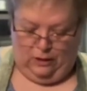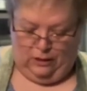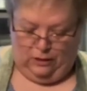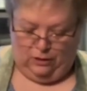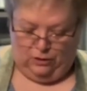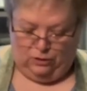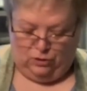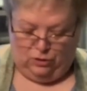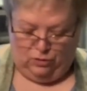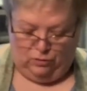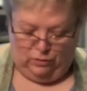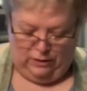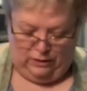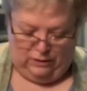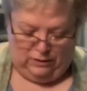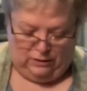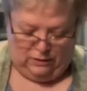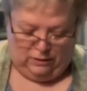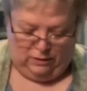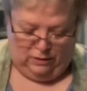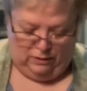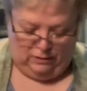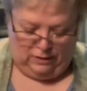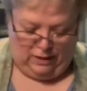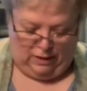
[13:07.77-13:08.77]
So
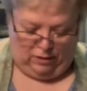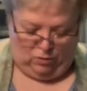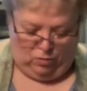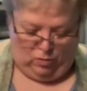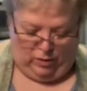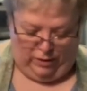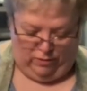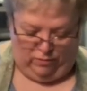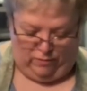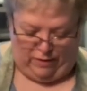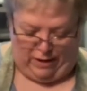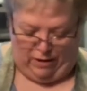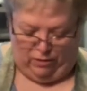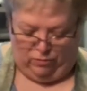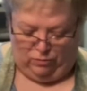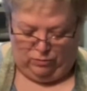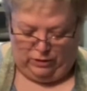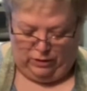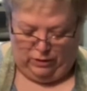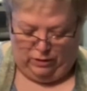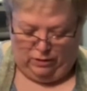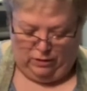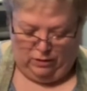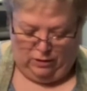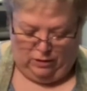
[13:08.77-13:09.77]
he's not quite round.
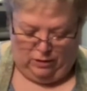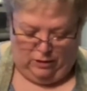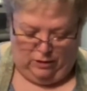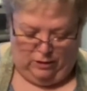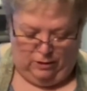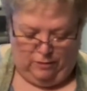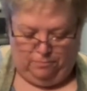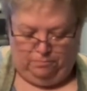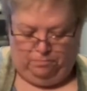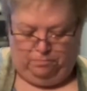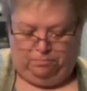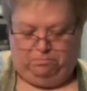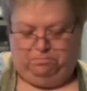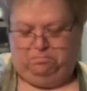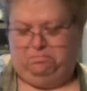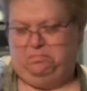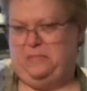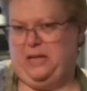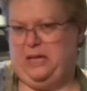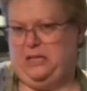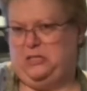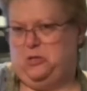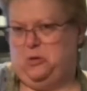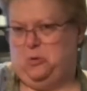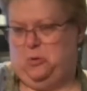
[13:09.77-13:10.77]

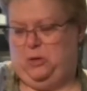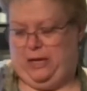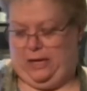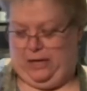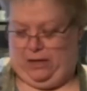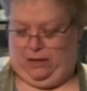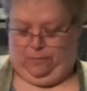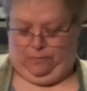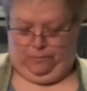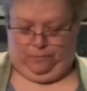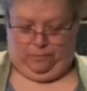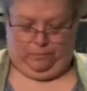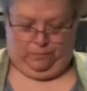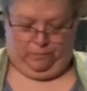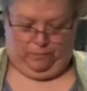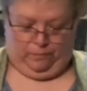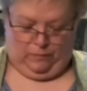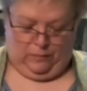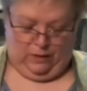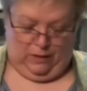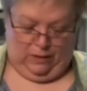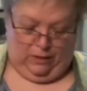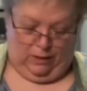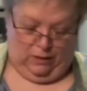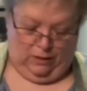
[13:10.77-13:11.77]
That's okay.
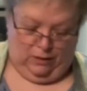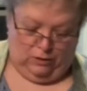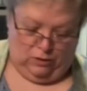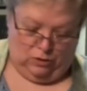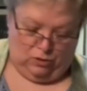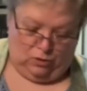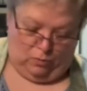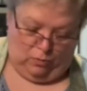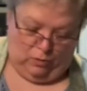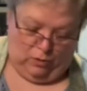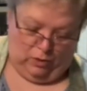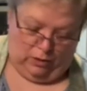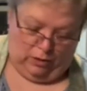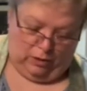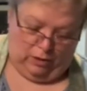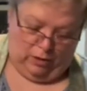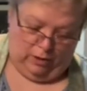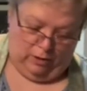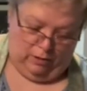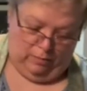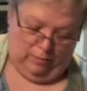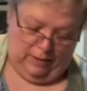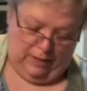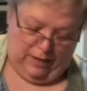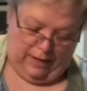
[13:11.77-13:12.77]
So we're going to
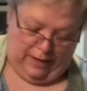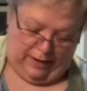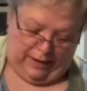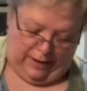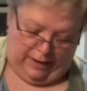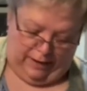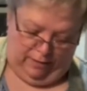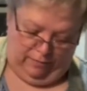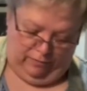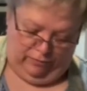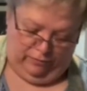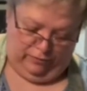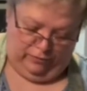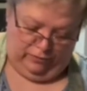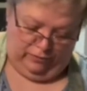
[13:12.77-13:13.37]
cut him in half.